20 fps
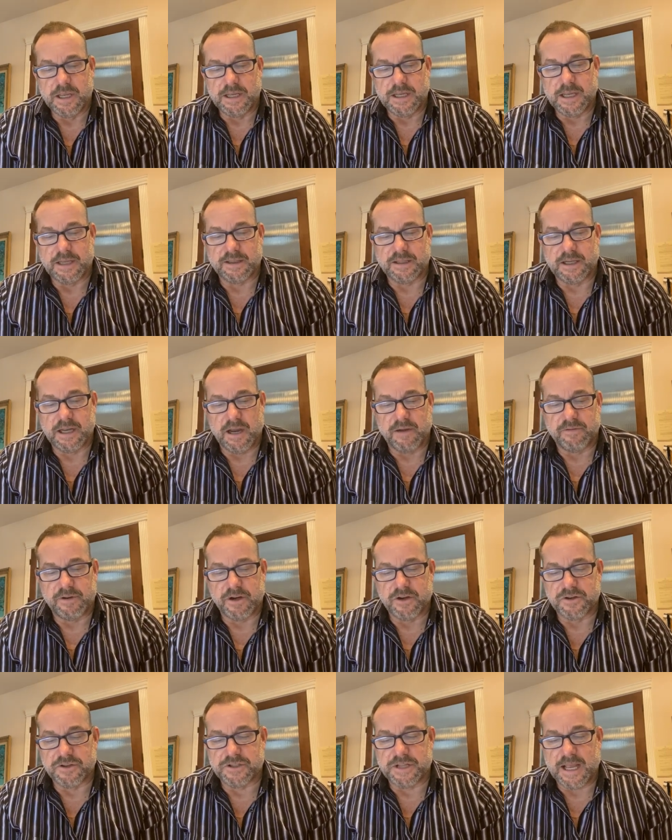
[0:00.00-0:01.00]
Yet the
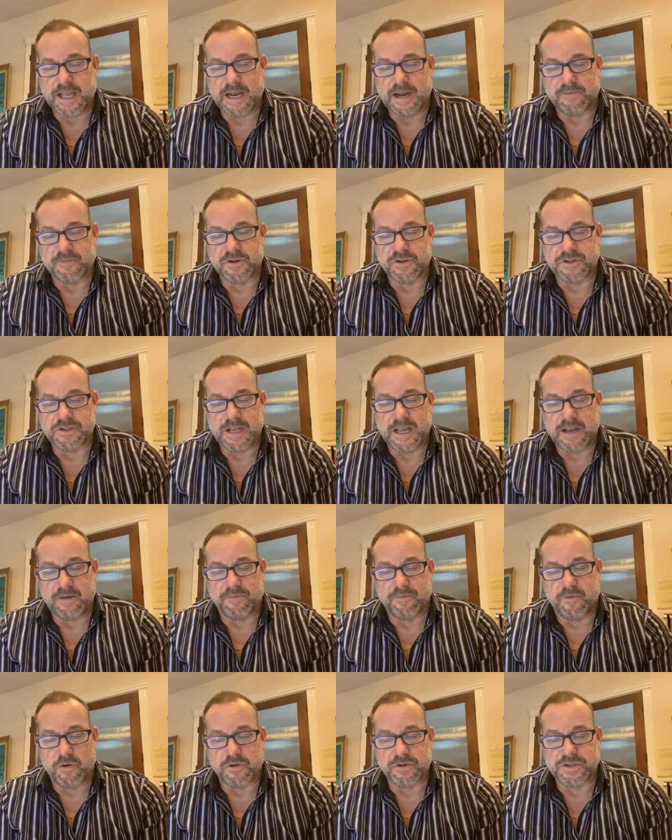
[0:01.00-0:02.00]
governor and state after state
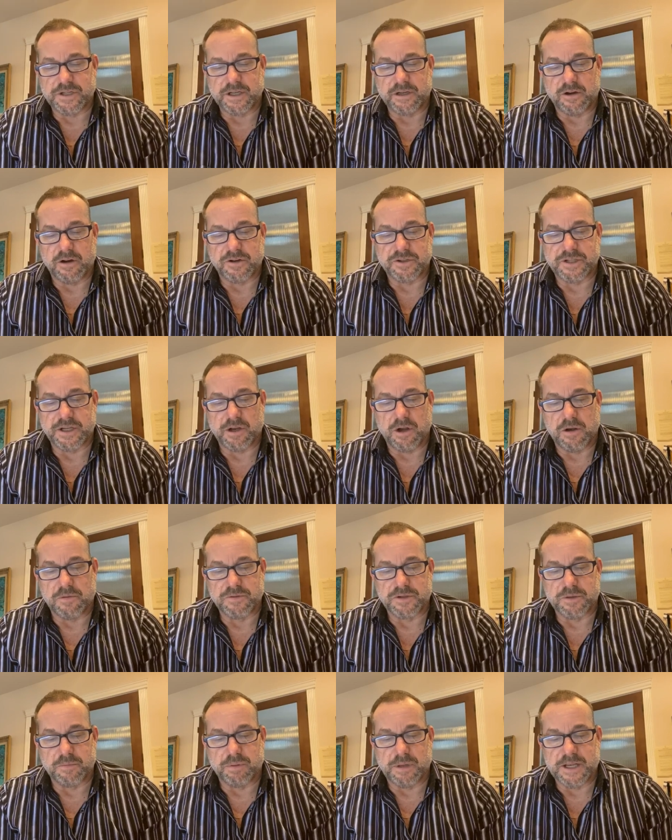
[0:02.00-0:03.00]
forcing nursing
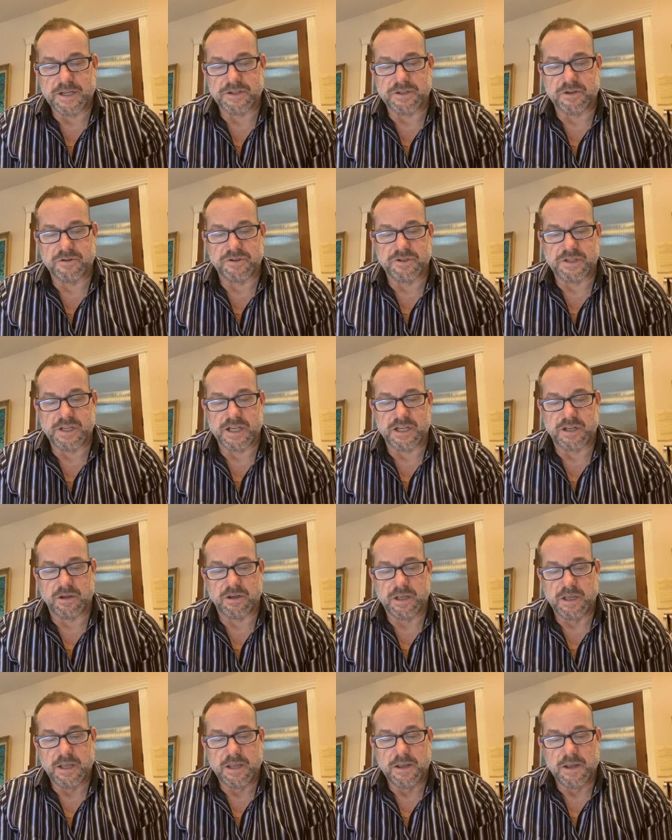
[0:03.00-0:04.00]
homes to place those
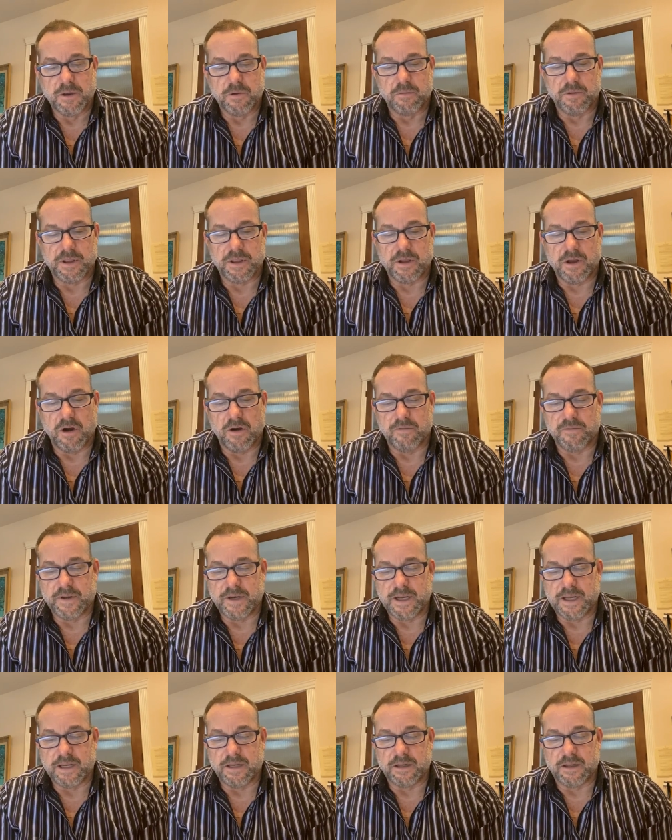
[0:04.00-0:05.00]
sick with
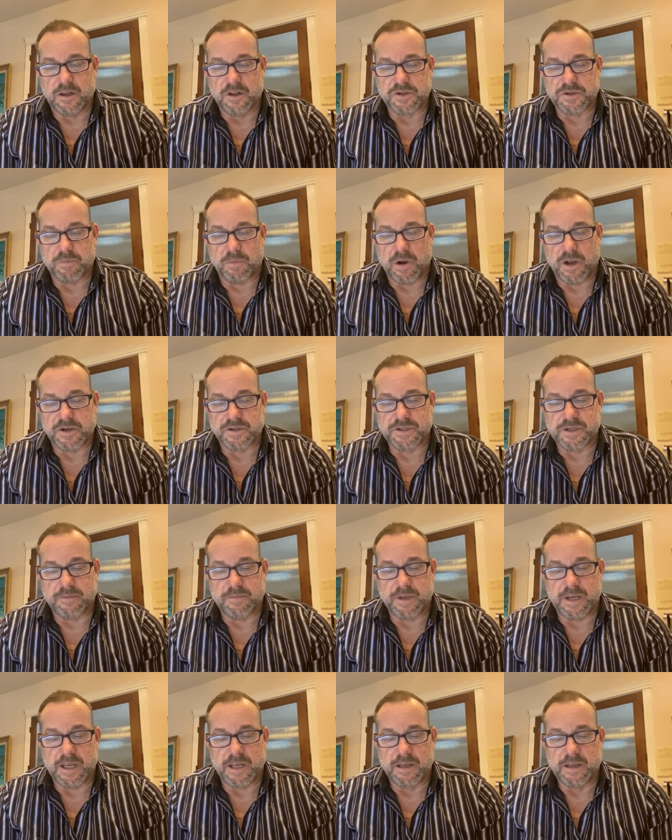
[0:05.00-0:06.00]
COVID in close
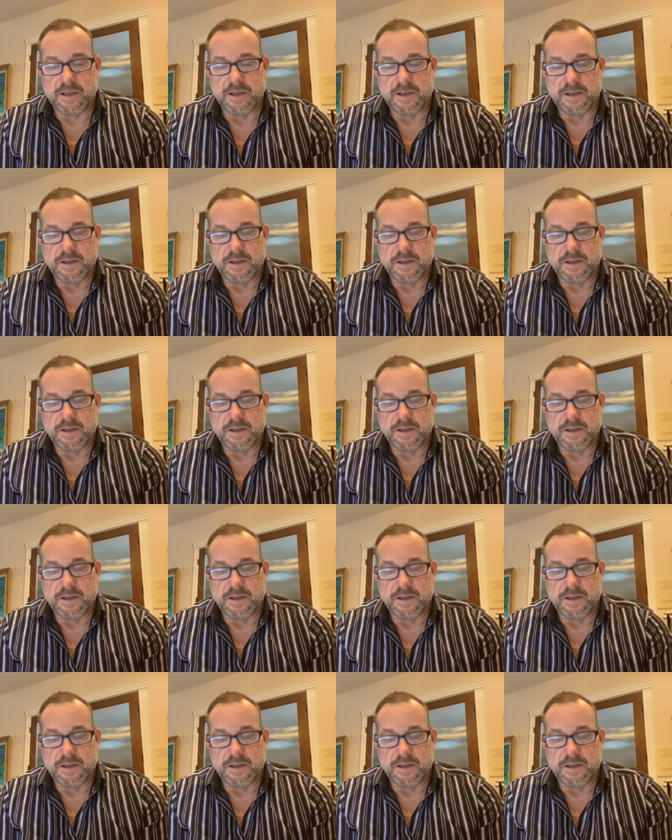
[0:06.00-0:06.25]
proximity